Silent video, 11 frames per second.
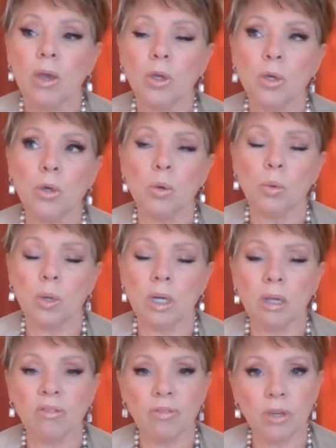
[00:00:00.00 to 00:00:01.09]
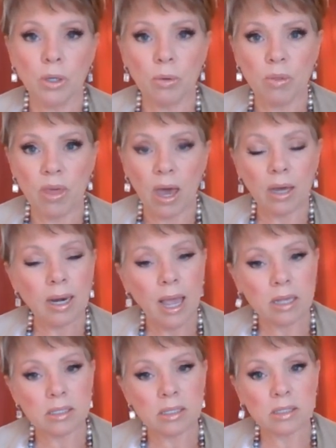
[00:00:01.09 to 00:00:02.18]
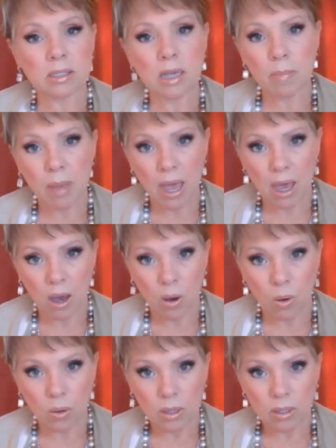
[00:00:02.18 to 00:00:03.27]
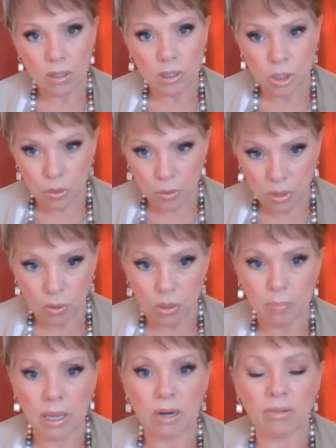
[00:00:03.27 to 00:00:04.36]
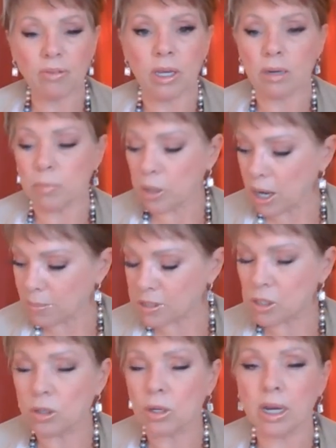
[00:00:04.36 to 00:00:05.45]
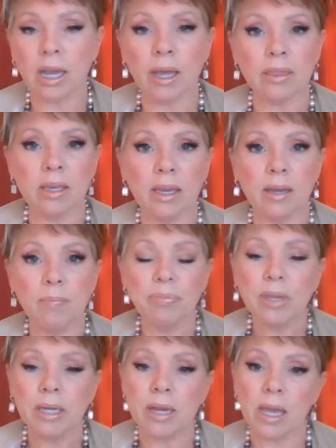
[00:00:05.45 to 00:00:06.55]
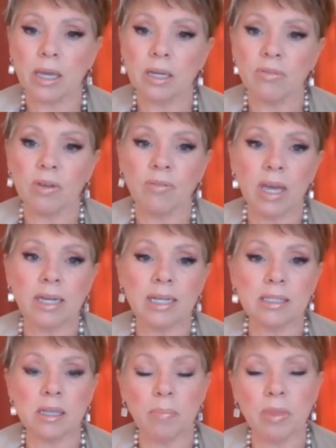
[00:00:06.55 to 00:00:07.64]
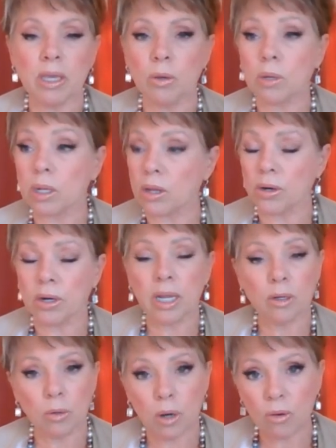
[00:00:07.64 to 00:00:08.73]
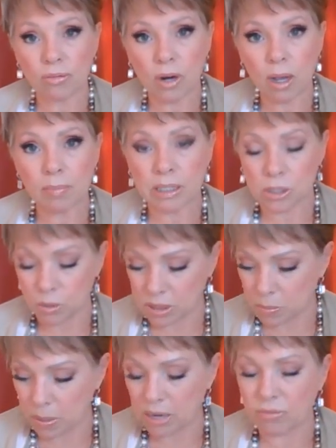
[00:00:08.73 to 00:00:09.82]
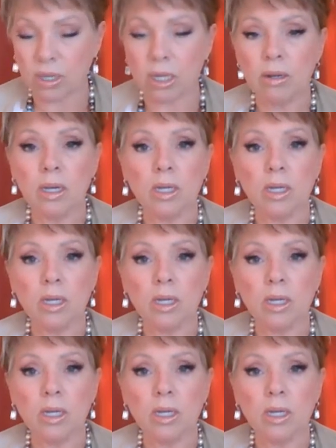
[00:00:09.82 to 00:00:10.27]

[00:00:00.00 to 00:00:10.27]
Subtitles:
you will view that as somehow to your benefit. Perhaps you'll look at the negative event as something you can learn and grow from, and so it's a benefit